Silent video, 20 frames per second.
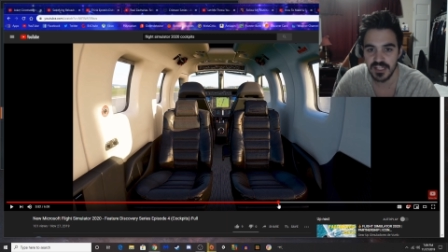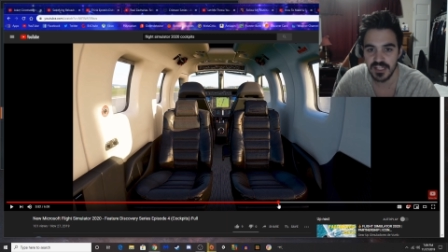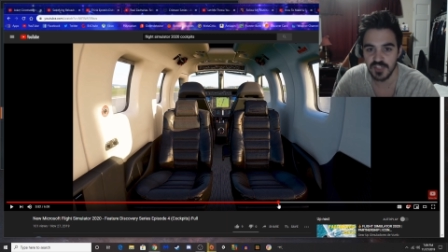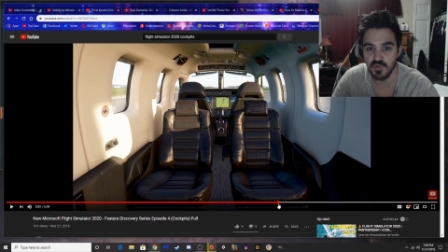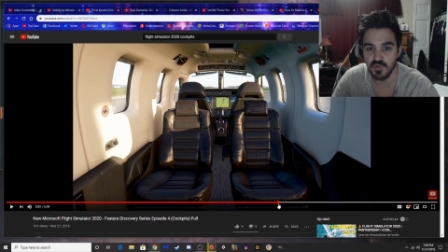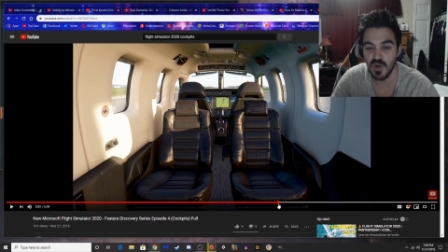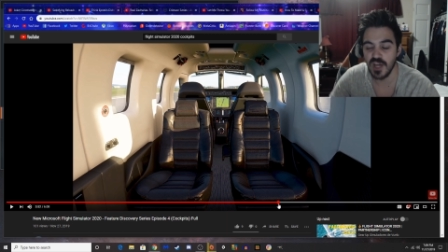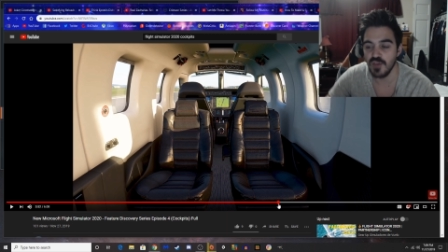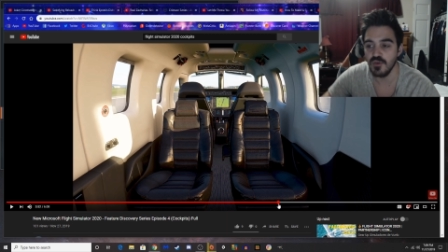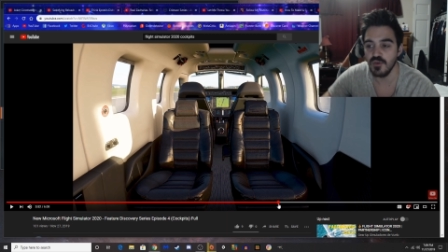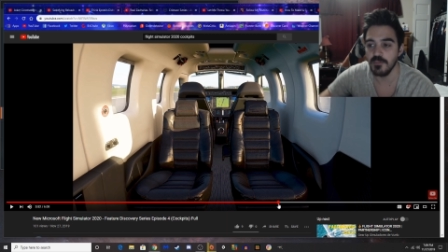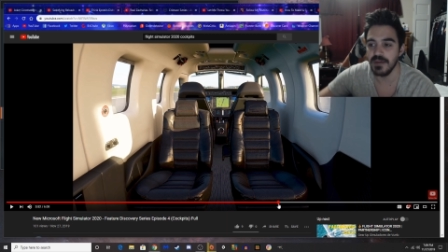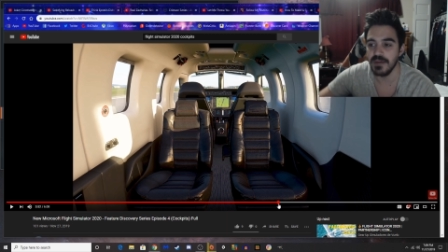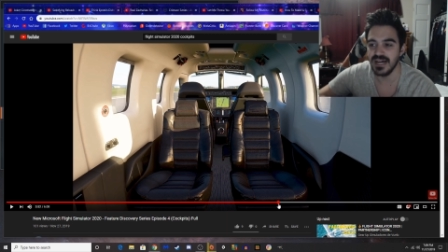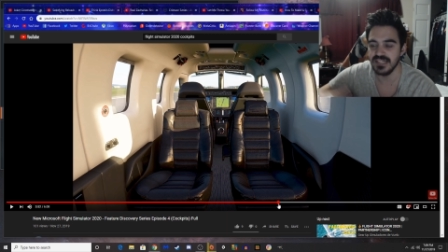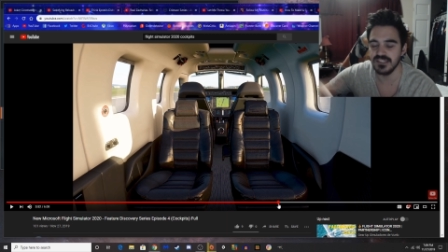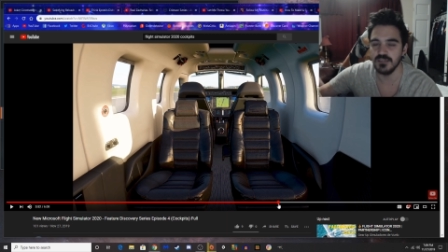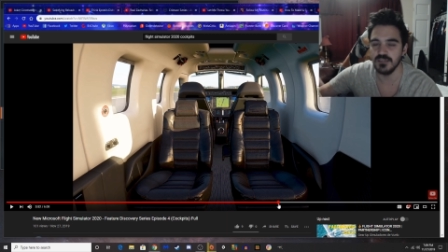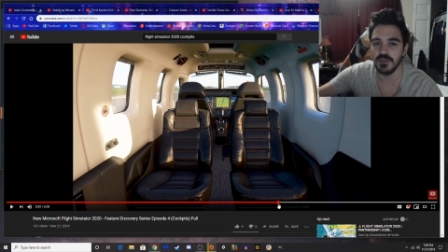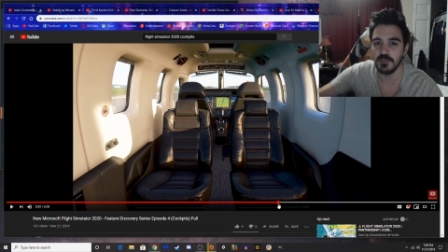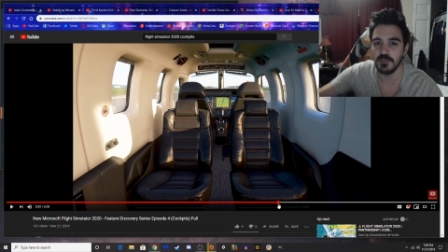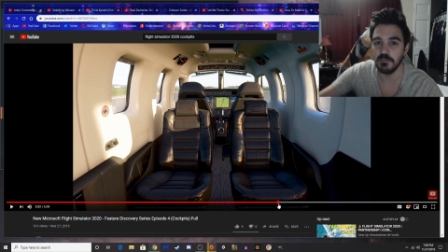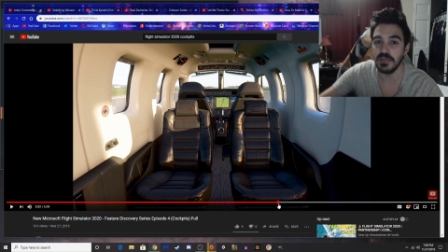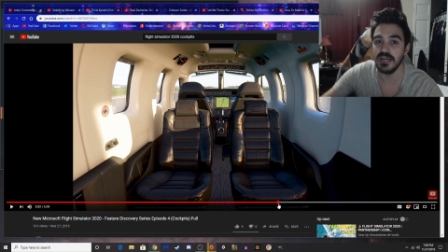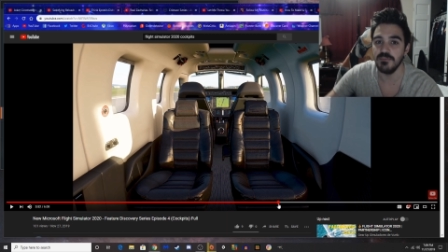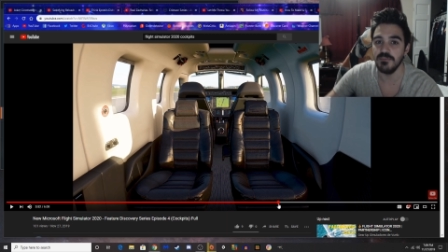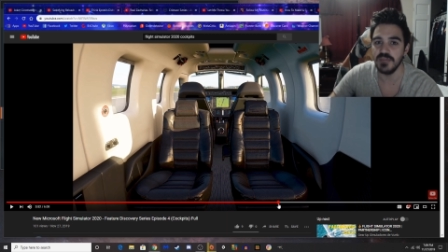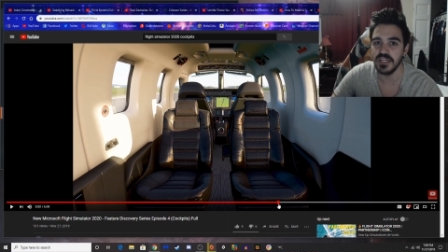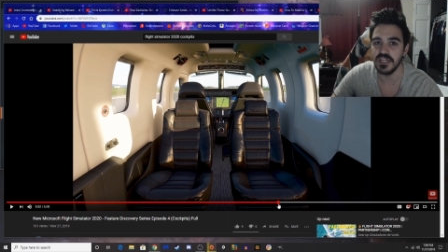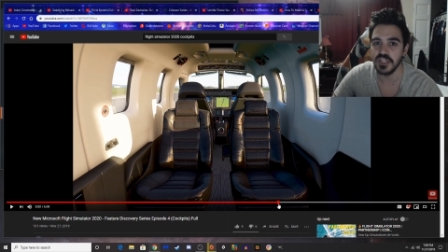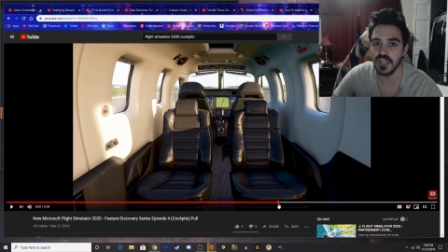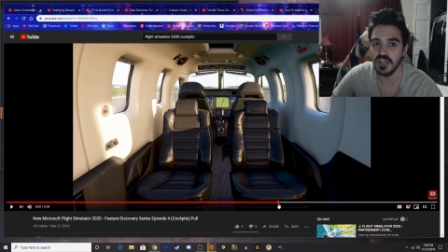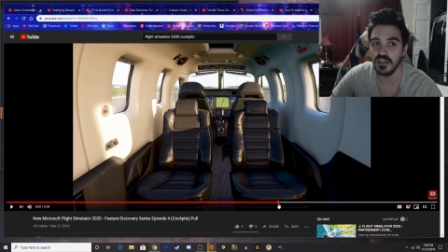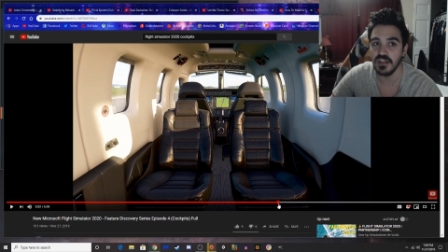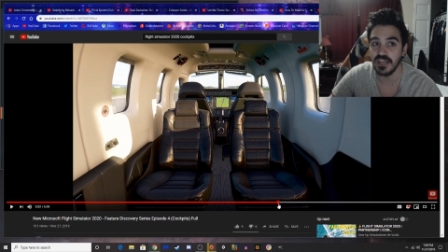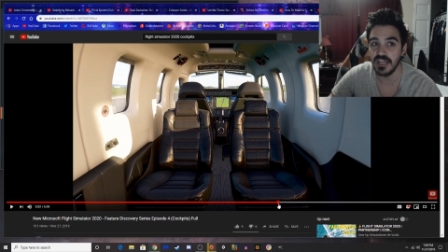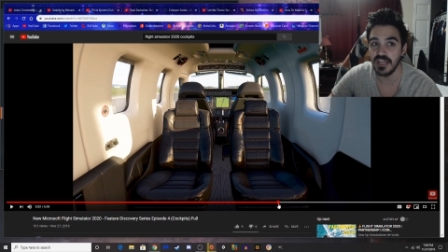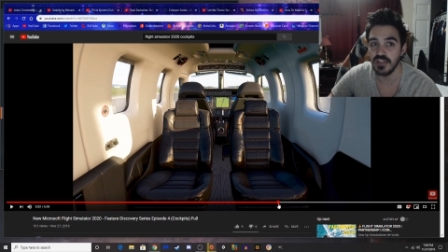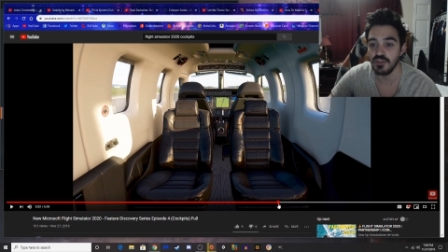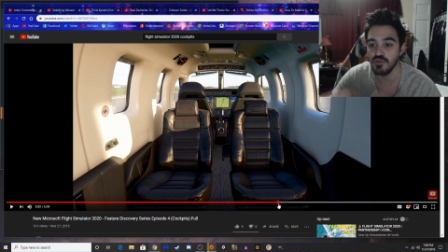That's why you would buy some like PMDG
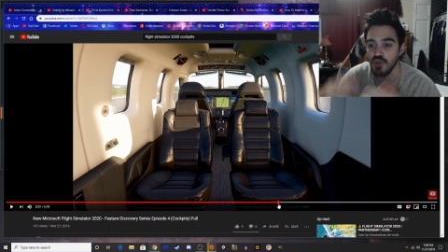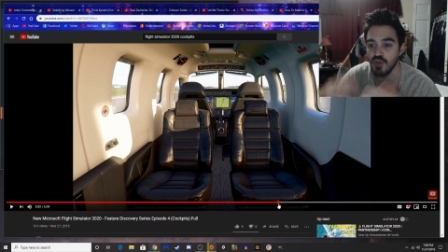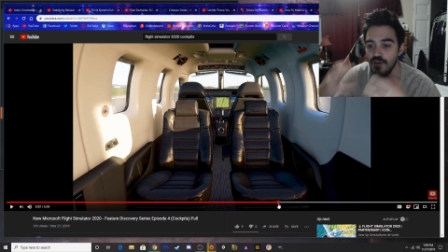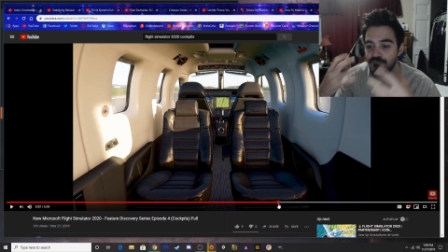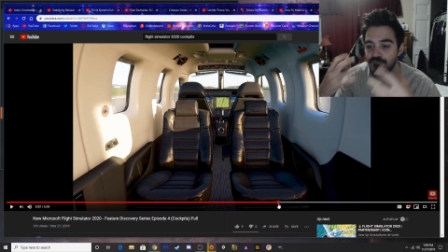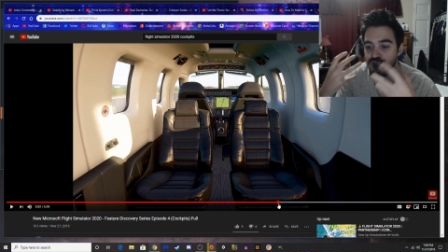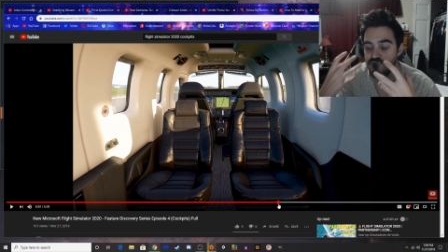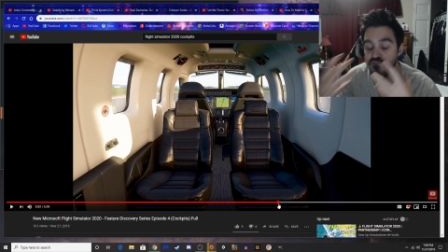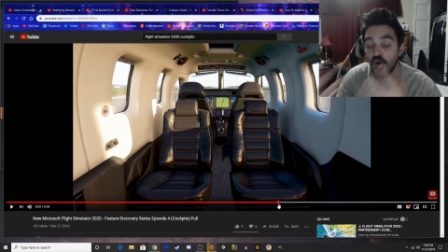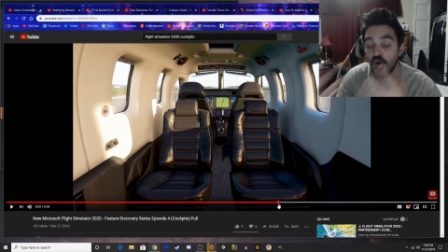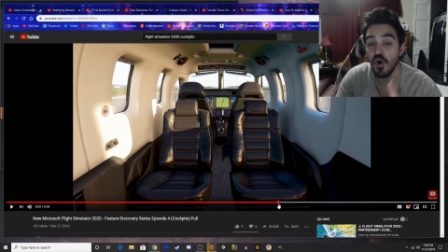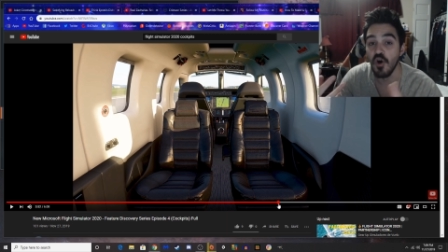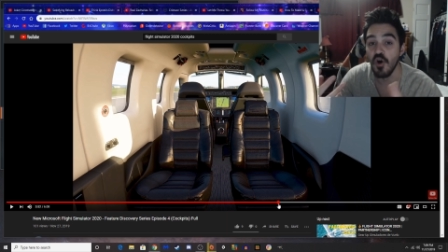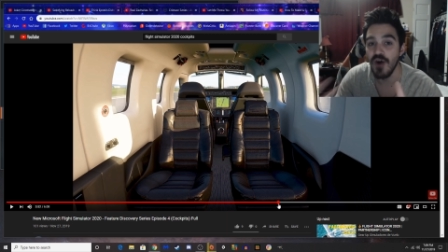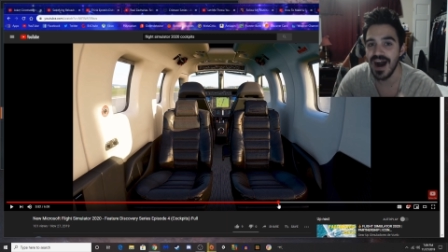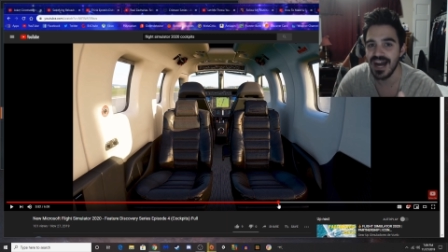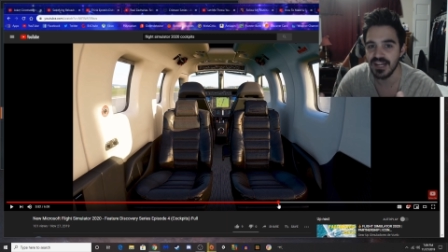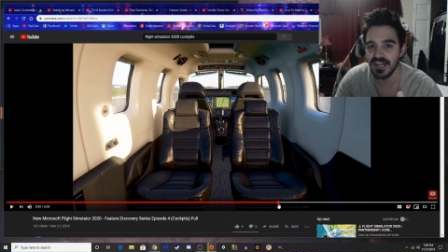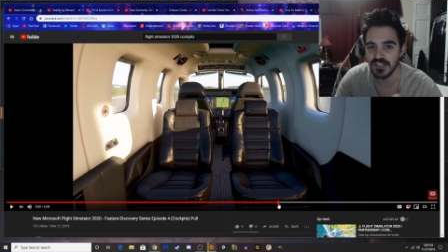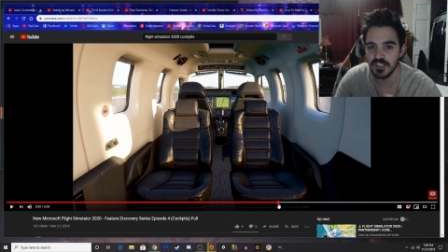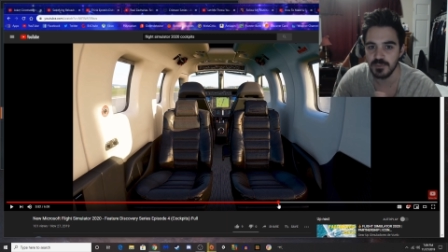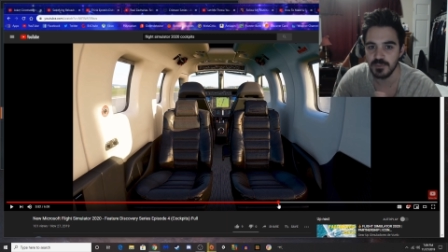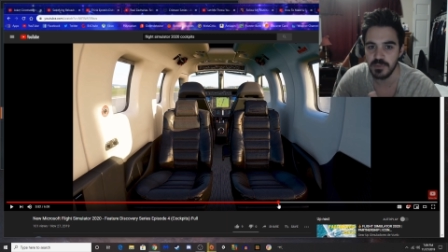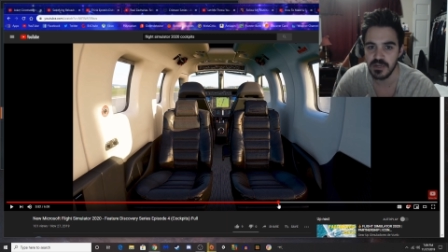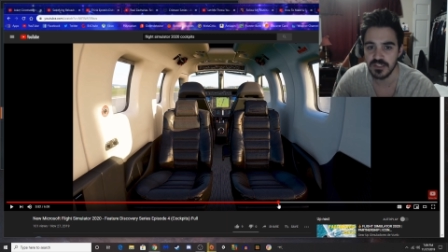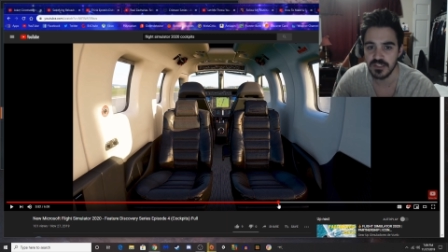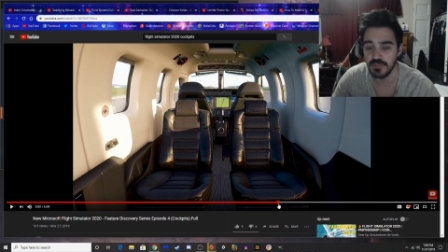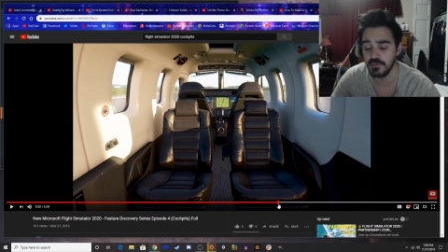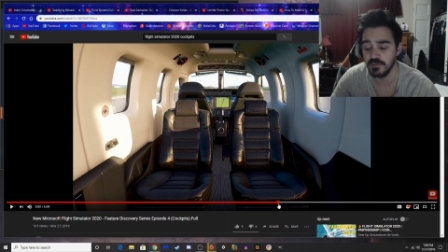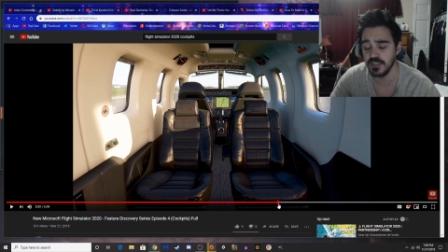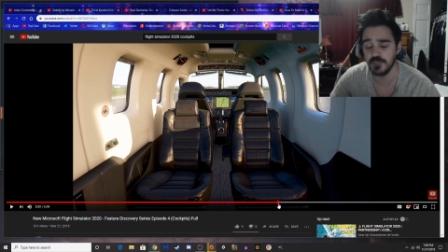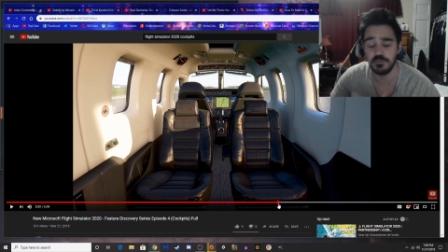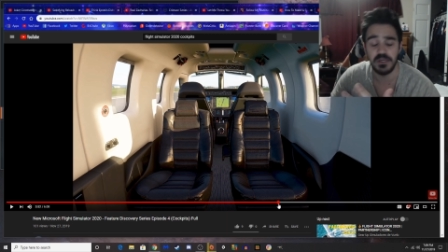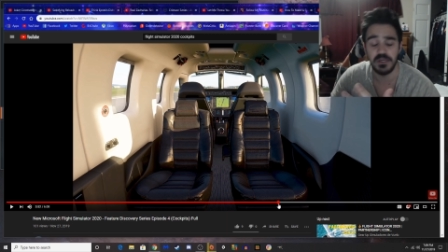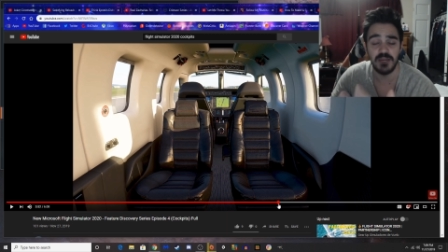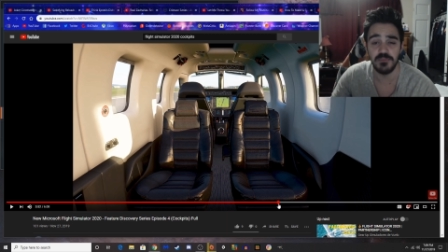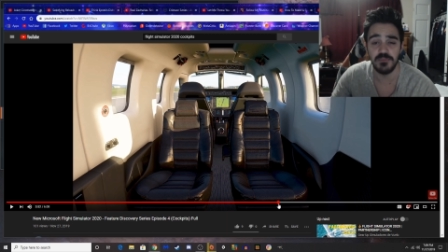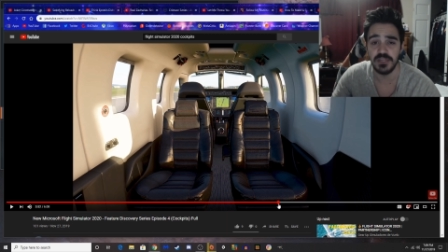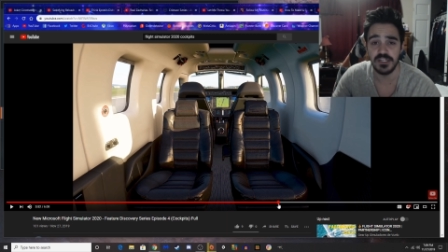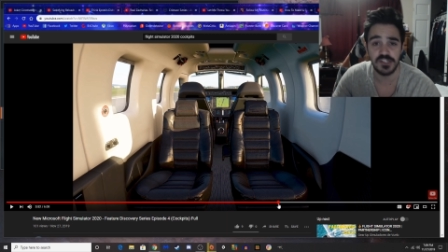to get the full-on experience. Plus,
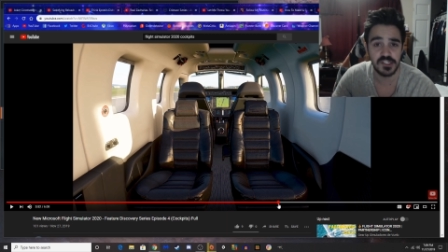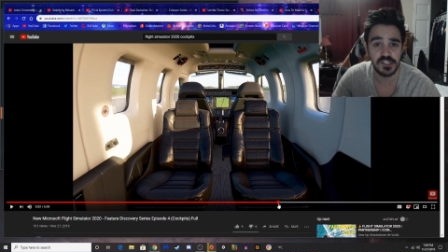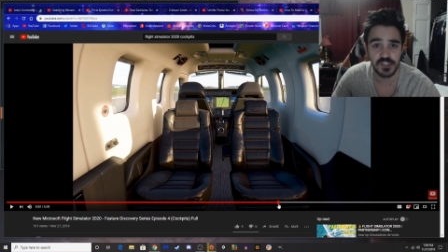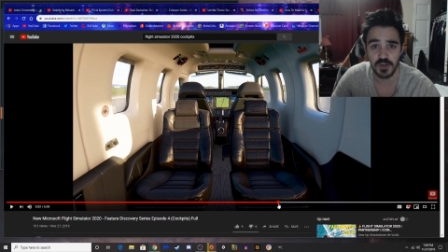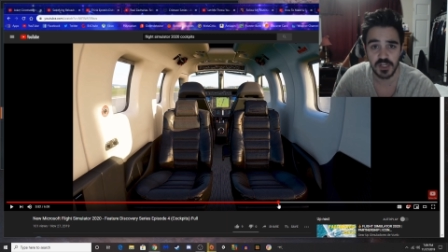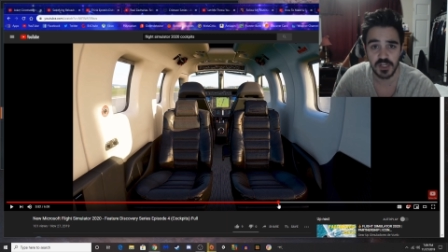PMDG has already